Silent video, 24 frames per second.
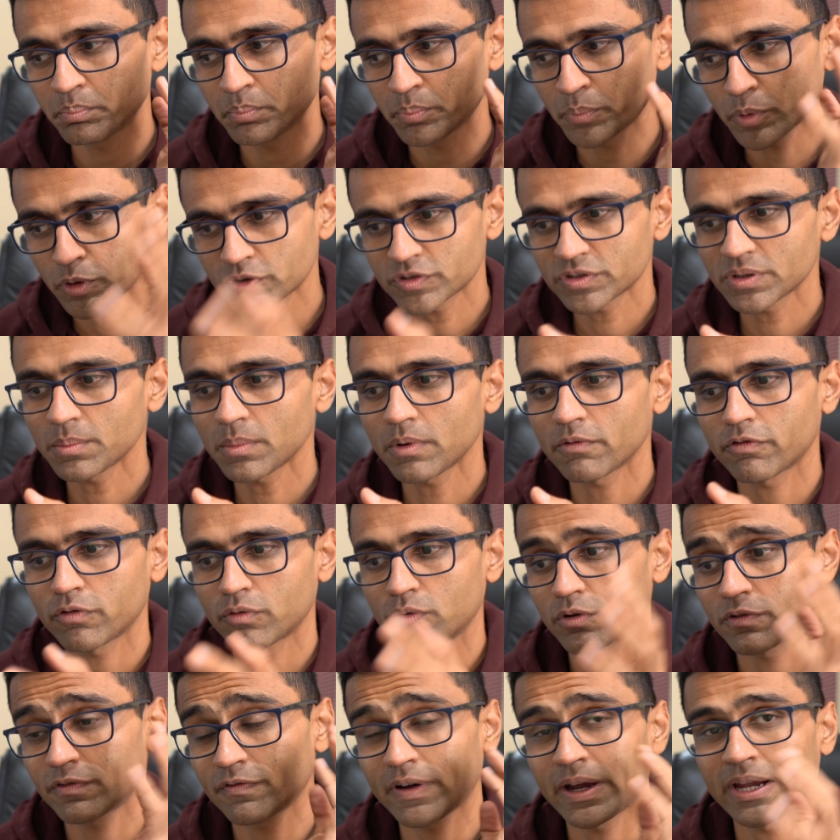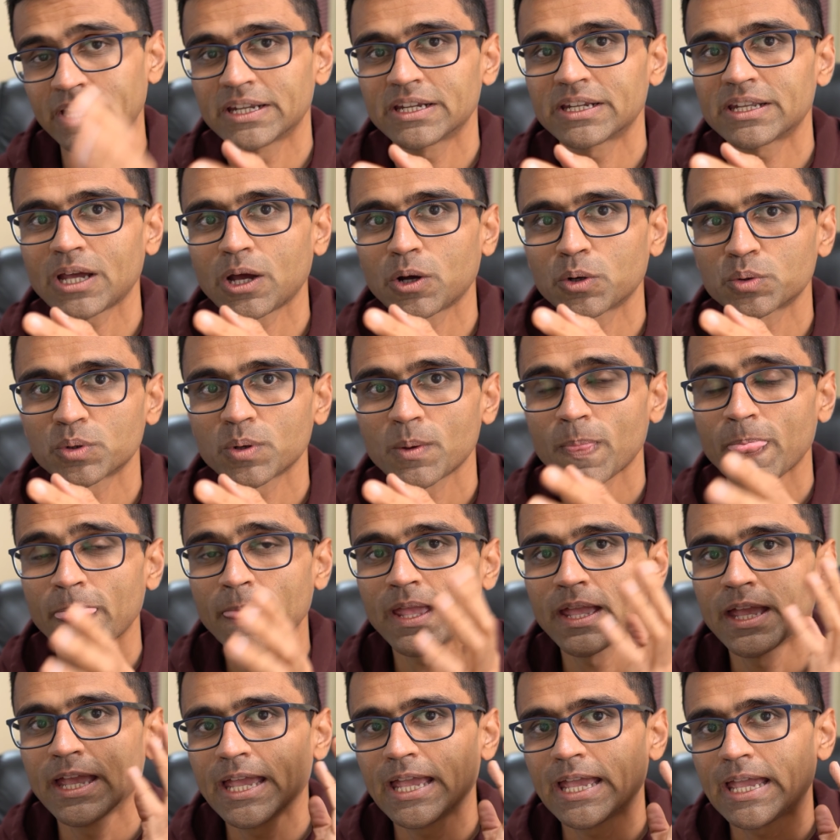put some effort, find it out.
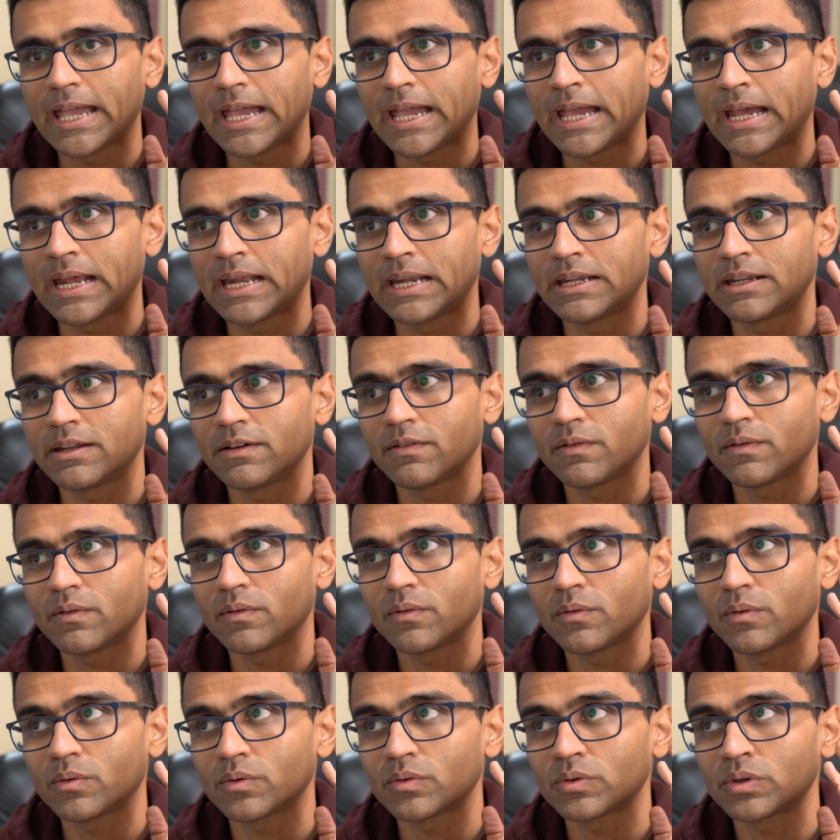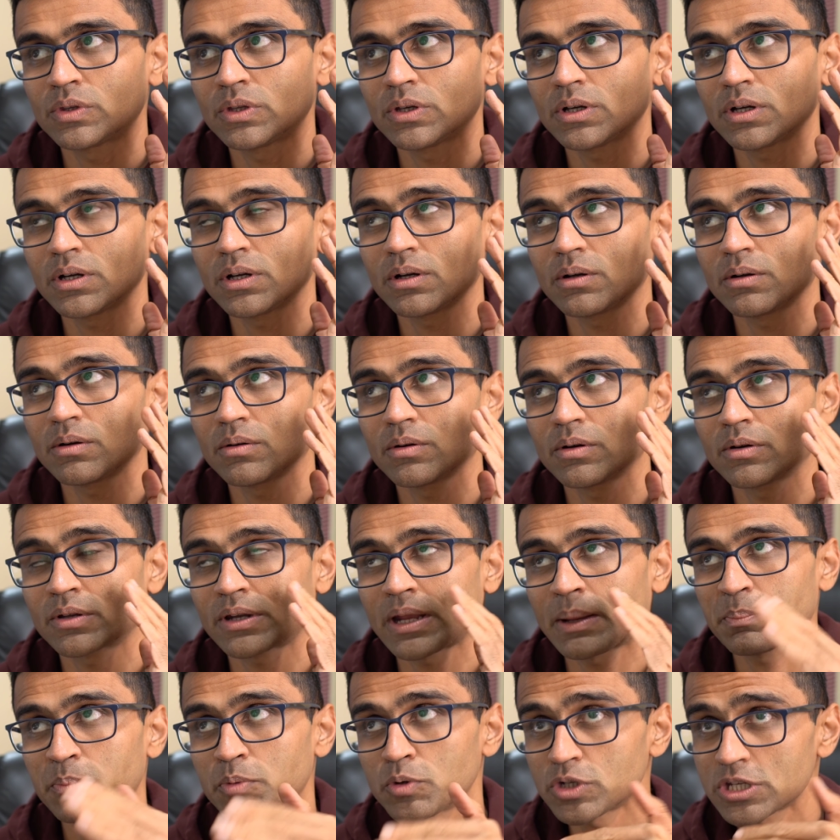And the
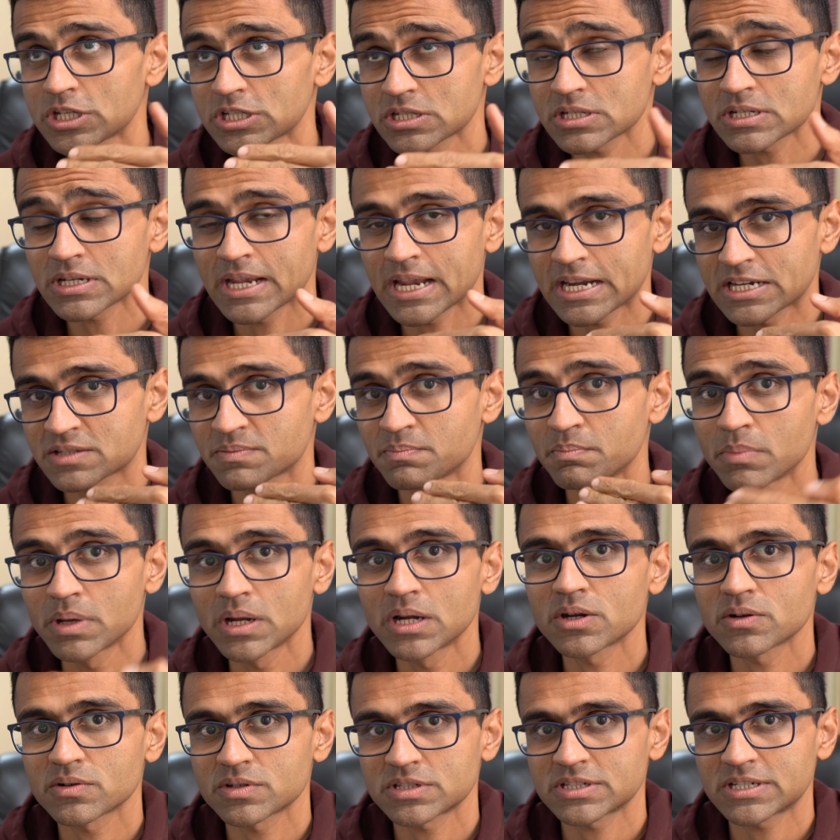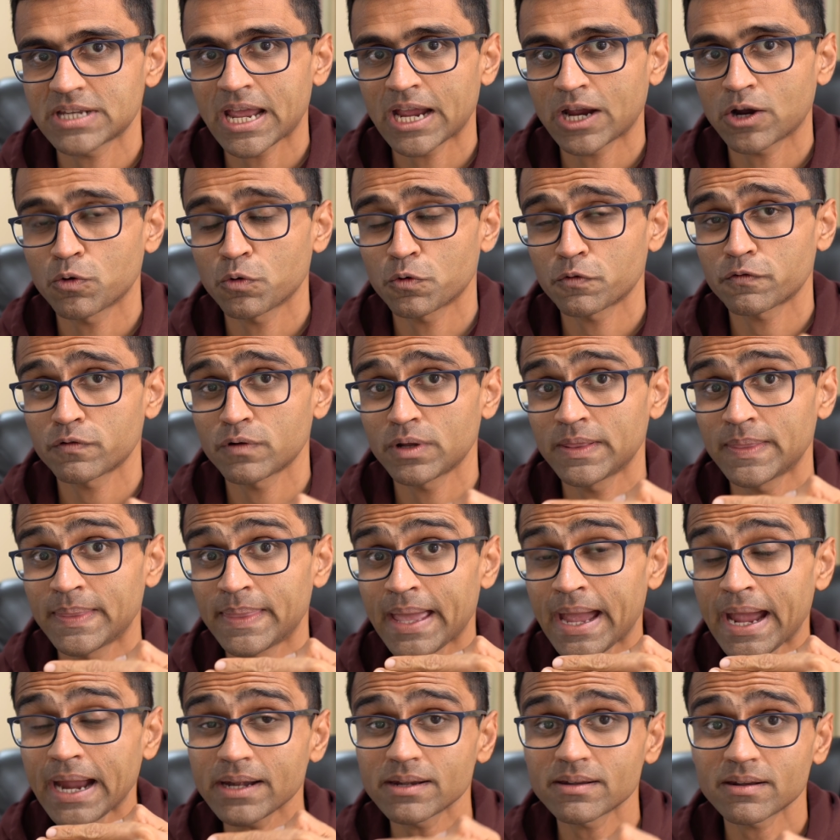reputation gets built on Stack Overflow, and
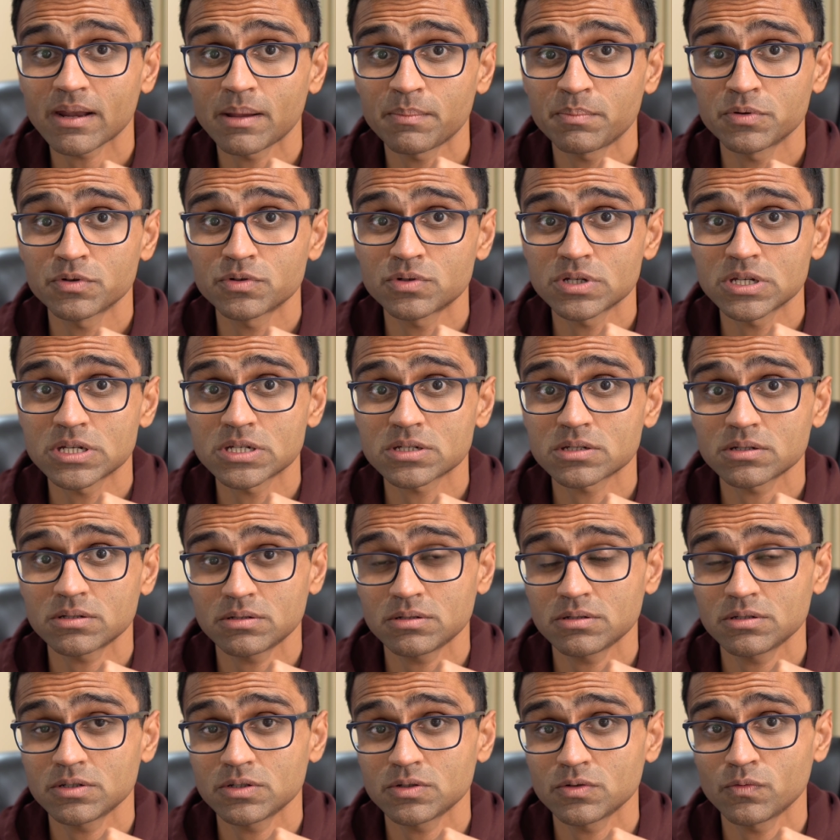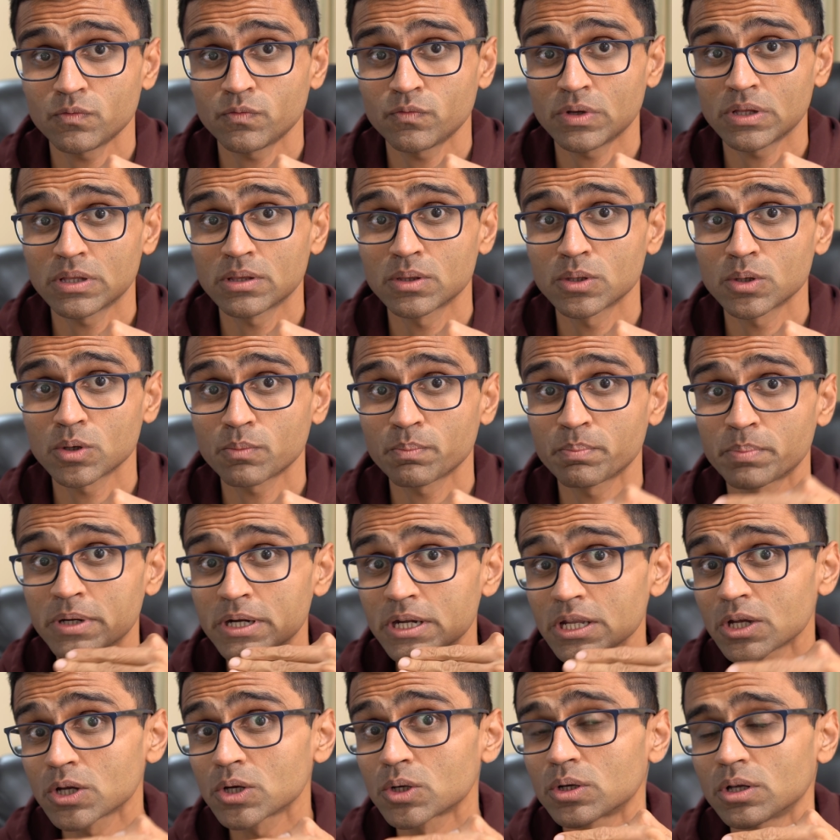that reputation will look
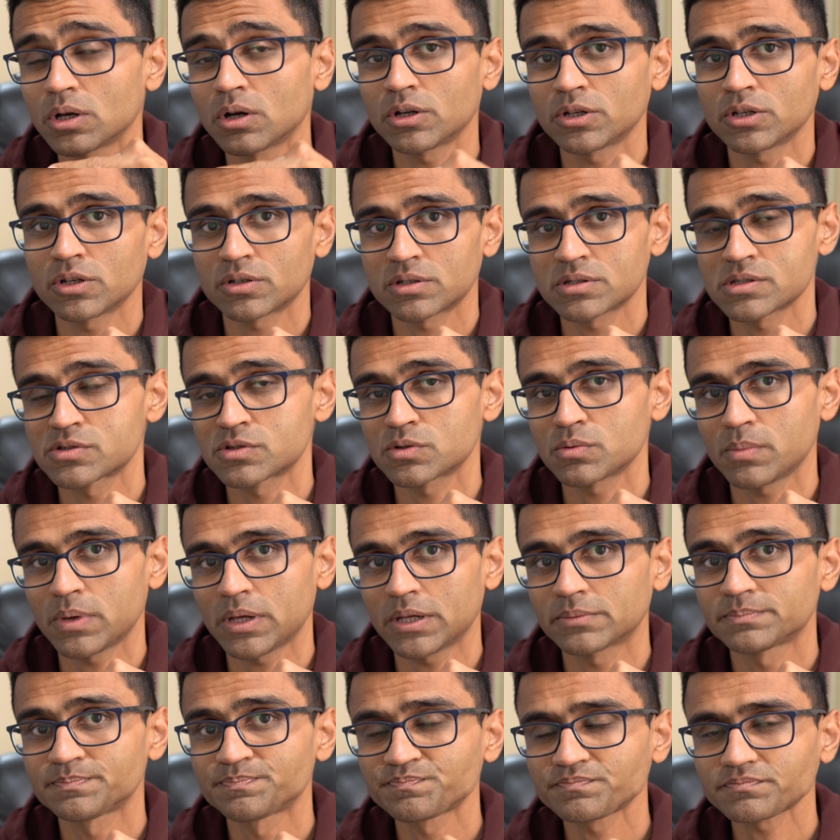pretty good on your resume.